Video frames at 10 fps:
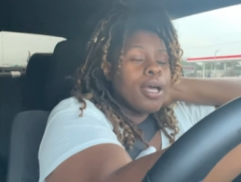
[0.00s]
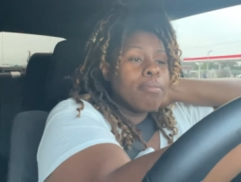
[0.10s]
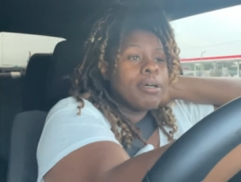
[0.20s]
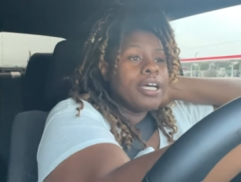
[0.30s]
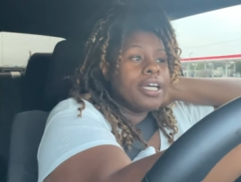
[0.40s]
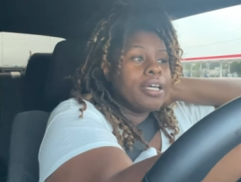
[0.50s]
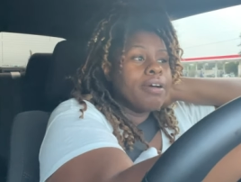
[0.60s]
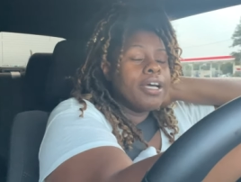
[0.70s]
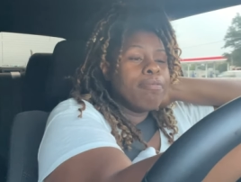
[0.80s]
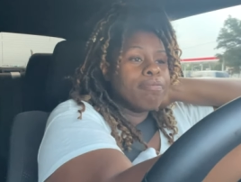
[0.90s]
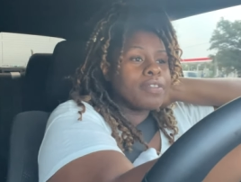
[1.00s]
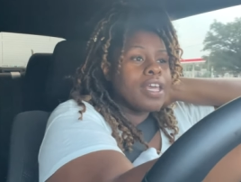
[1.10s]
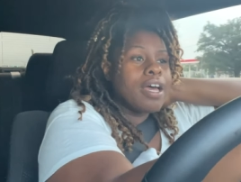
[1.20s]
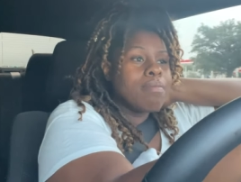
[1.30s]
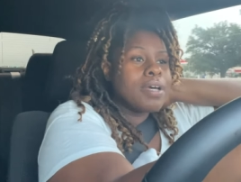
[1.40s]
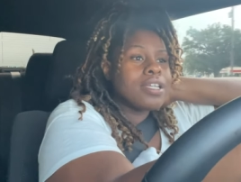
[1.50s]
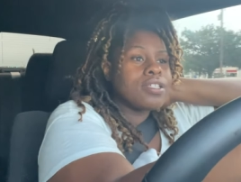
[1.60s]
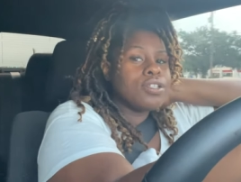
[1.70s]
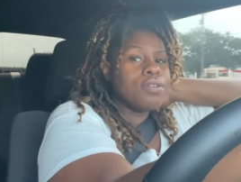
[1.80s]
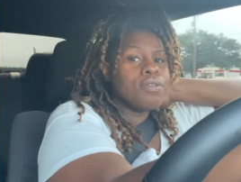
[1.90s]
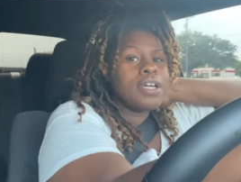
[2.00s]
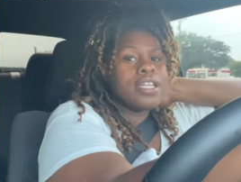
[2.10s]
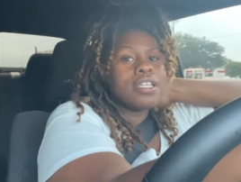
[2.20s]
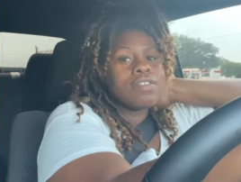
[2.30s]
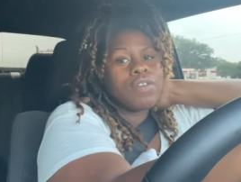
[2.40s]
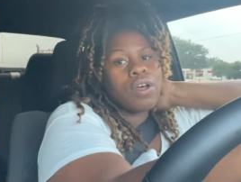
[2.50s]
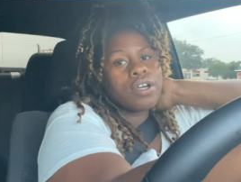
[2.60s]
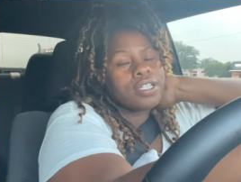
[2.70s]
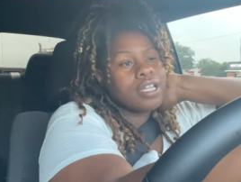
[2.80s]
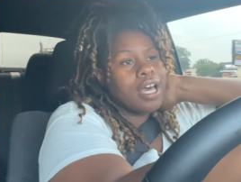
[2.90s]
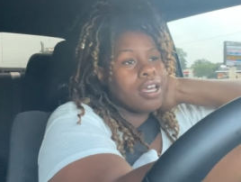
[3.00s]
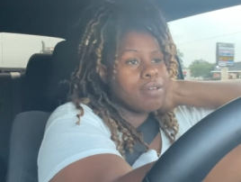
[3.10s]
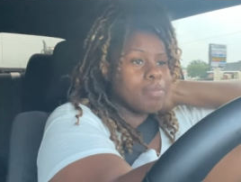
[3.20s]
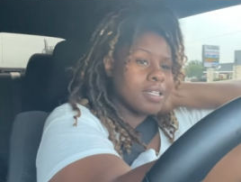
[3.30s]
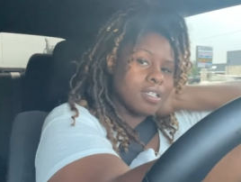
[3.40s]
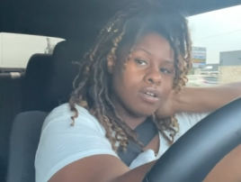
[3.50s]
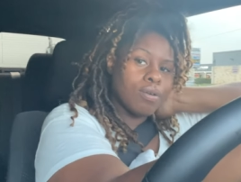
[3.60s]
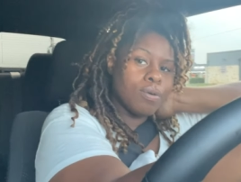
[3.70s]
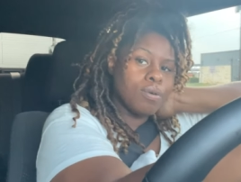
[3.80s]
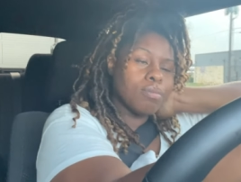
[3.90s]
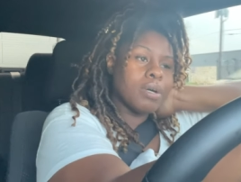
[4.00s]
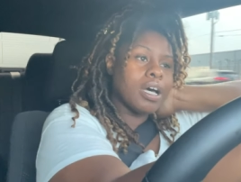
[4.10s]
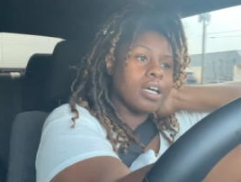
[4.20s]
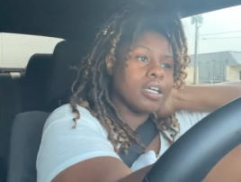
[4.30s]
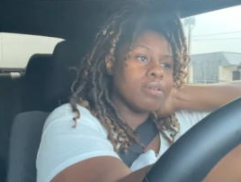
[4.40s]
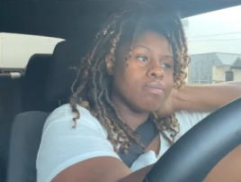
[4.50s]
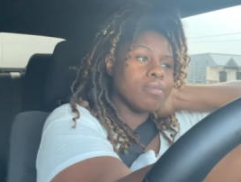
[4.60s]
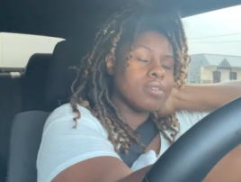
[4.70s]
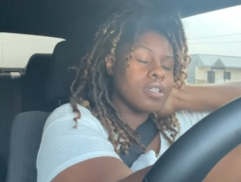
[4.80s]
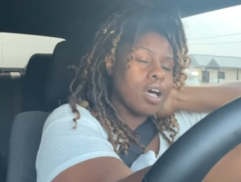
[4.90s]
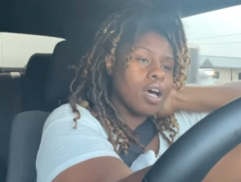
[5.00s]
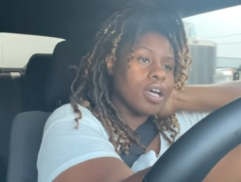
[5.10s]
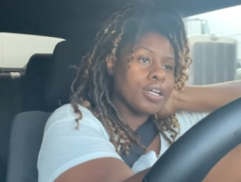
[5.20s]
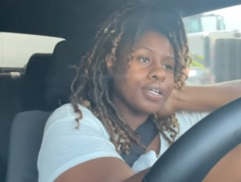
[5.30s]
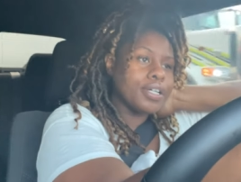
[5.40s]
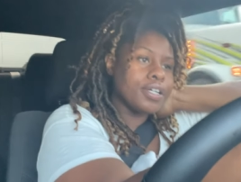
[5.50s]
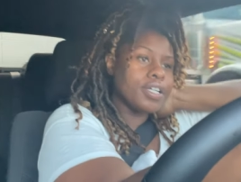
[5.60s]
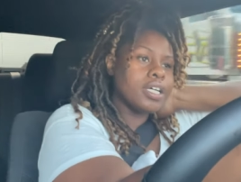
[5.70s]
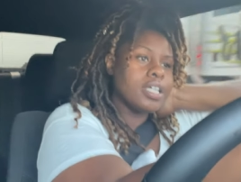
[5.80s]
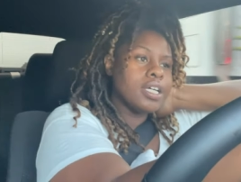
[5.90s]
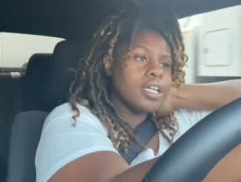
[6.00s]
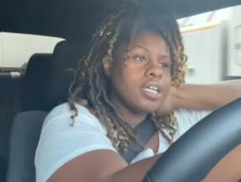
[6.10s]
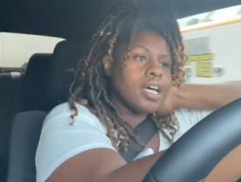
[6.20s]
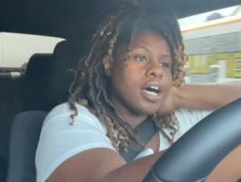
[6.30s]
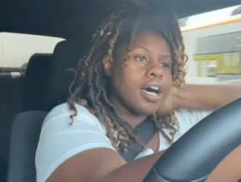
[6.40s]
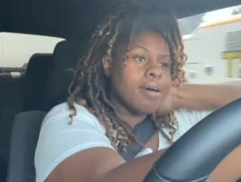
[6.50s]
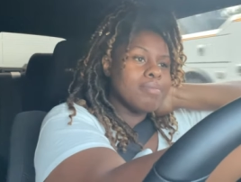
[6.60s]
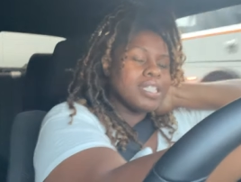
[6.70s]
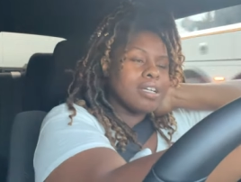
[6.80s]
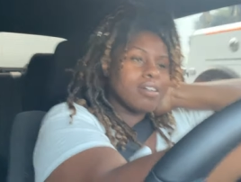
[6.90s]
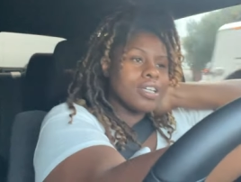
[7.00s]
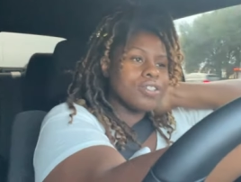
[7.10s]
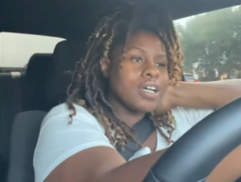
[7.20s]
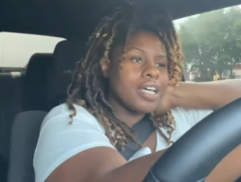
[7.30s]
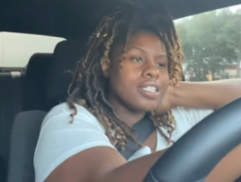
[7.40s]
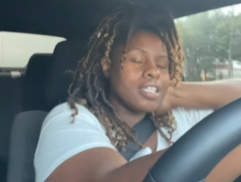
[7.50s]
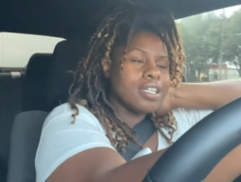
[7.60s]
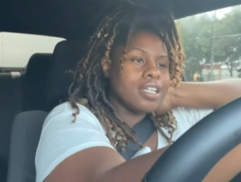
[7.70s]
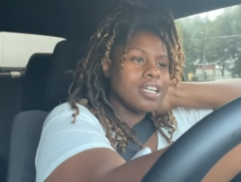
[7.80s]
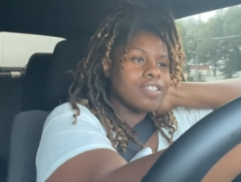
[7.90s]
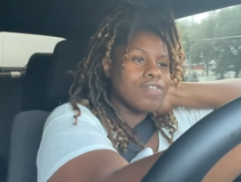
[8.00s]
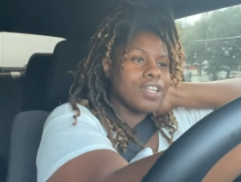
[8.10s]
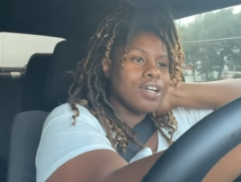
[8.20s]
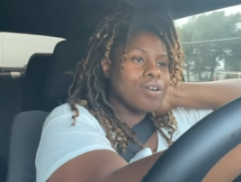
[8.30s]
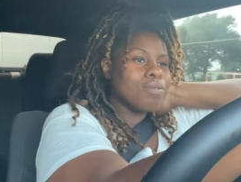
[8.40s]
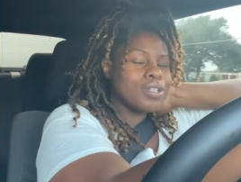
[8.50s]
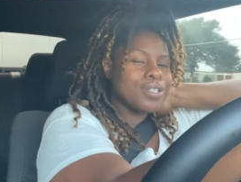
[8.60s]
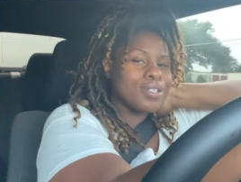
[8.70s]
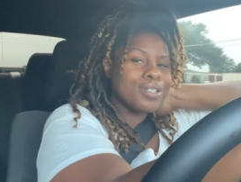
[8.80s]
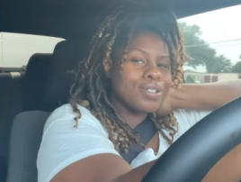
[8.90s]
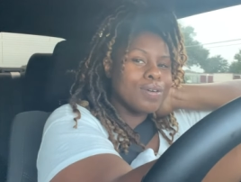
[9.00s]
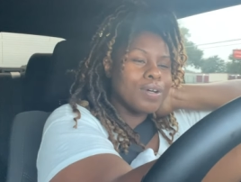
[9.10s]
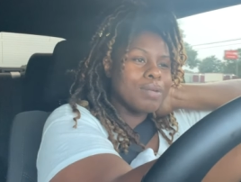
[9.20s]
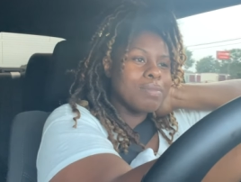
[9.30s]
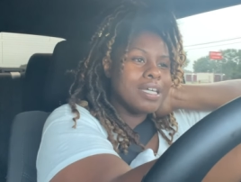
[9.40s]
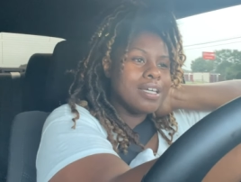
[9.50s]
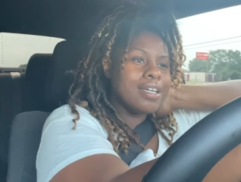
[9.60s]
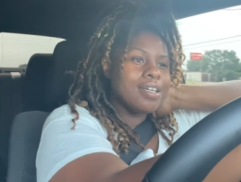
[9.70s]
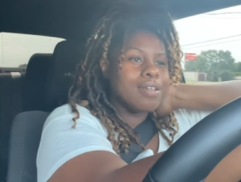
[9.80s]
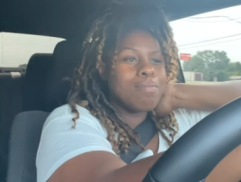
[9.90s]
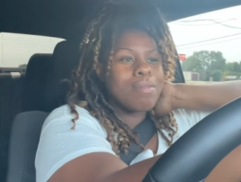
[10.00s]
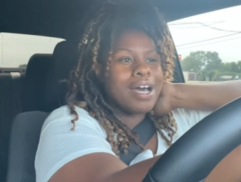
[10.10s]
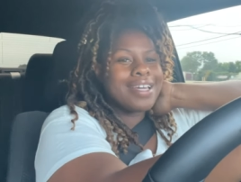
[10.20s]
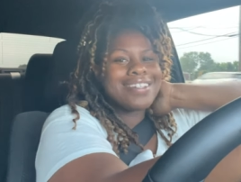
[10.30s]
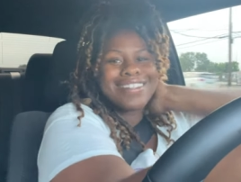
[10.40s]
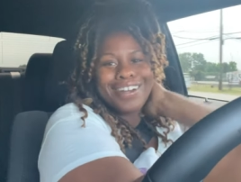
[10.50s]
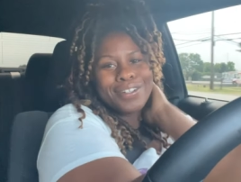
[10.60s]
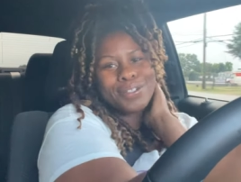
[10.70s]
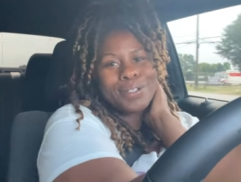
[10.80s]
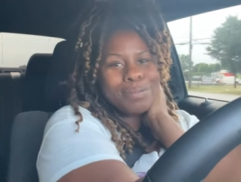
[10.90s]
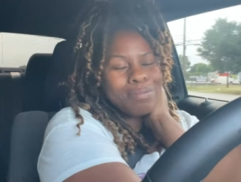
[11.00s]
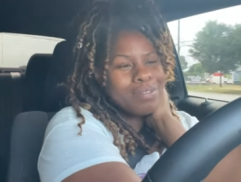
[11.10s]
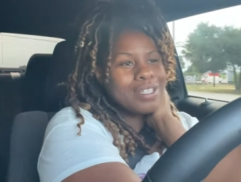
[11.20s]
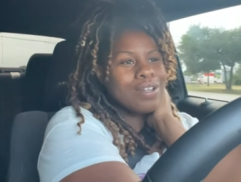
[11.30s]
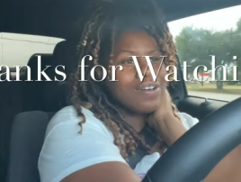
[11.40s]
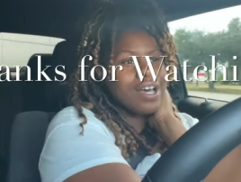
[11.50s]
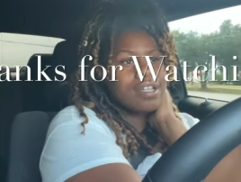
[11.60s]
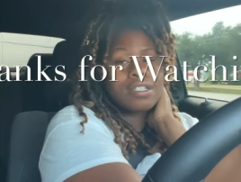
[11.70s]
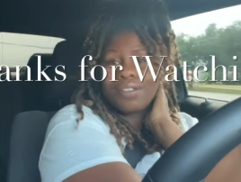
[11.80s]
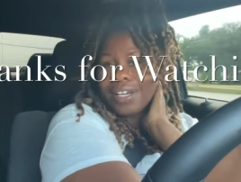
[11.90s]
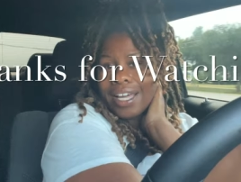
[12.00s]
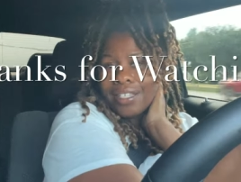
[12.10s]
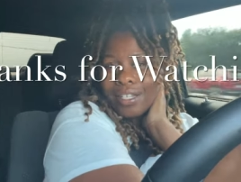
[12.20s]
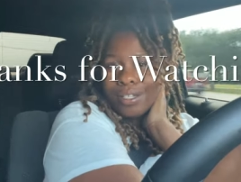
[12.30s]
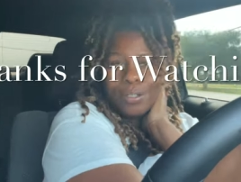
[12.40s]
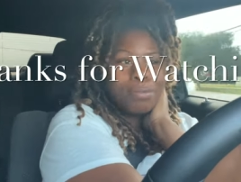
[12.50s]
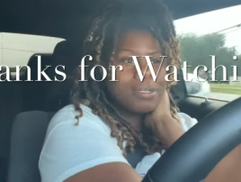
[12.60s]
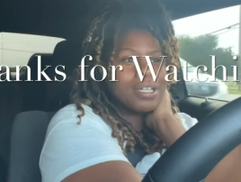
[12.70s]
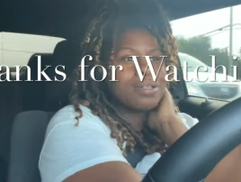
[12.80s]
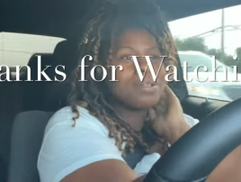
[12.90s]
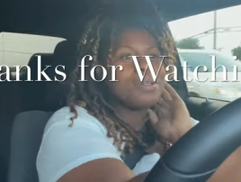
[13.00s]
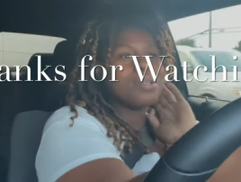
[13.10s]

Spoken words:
But anyway, I'm about to end this vlog because I am about to get home. I am tired. And I'll catch you guys in the next video, which is going to be my entire trip. So I'll see you guys in a little bit.